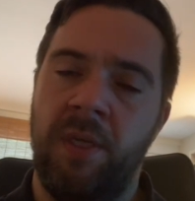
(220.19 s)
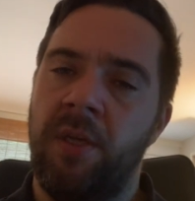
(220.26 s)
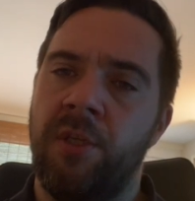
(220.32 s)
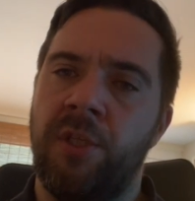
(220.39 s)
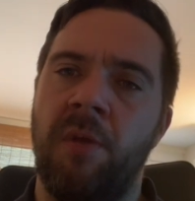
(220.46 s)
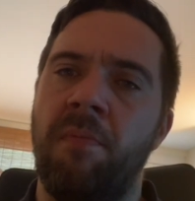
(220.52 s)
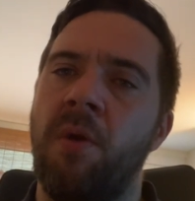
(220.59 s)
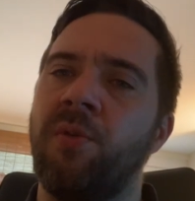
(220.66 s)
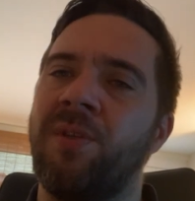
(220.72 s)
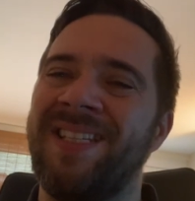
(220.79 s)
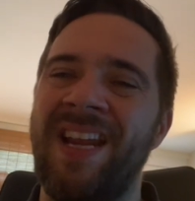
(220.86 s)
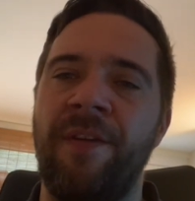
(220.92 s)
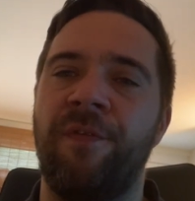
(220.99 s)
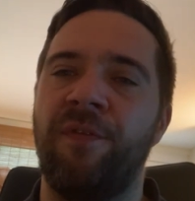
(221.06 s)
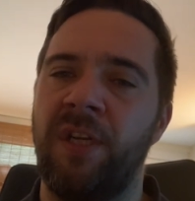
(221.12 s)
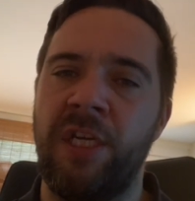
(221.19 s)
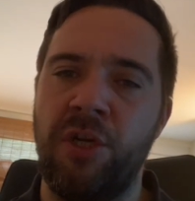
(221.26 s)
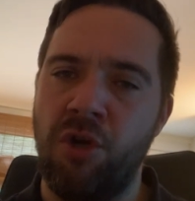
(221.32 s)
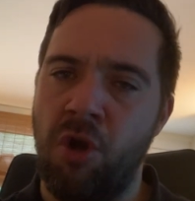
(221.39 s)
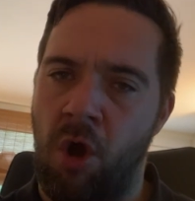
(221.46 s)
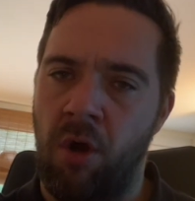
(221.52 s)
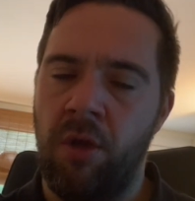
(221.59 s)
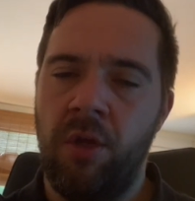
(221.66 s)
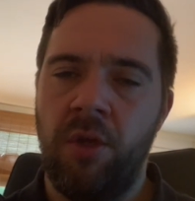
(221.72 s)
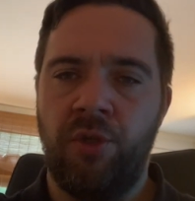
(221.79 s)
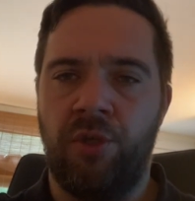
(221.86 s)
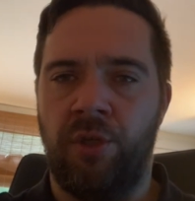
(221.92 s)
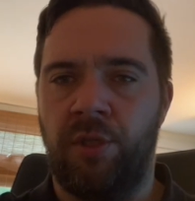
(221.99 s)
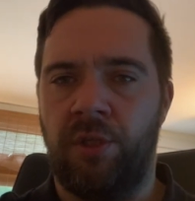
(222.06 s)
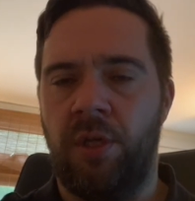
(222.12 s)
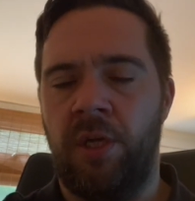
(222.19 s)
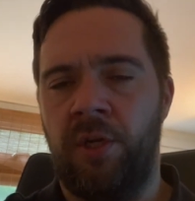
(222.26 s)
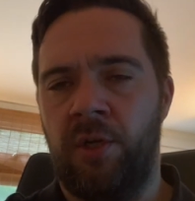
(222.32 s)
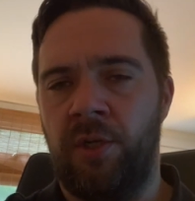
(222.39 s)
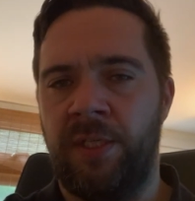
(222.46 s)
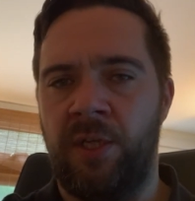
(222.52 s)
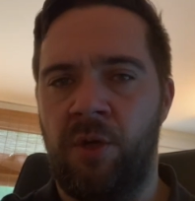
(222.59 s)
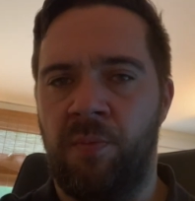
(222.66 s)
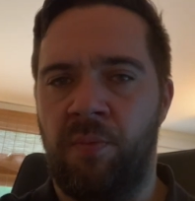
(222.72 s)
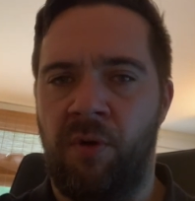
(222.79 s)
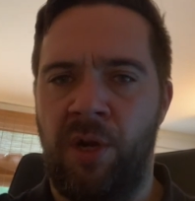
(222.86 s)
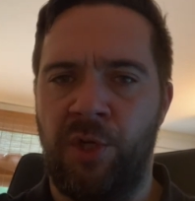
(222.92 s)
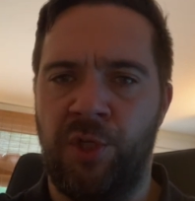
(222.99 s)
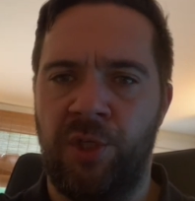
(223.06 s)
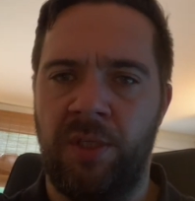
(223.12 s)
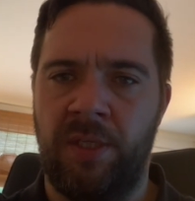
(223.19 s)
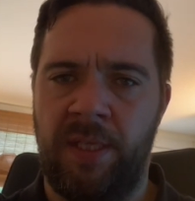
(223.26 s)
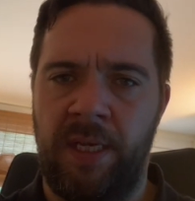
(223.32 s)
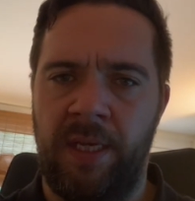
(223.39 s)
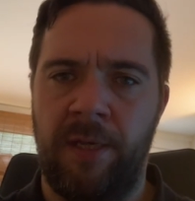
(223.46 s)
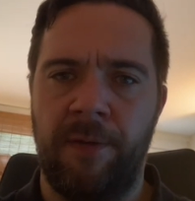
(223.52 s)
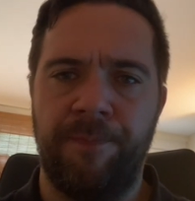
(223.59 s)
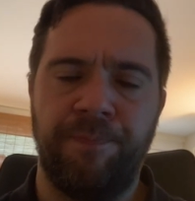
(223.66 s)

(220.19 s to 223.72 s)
So most definitely not just an IT operations thing.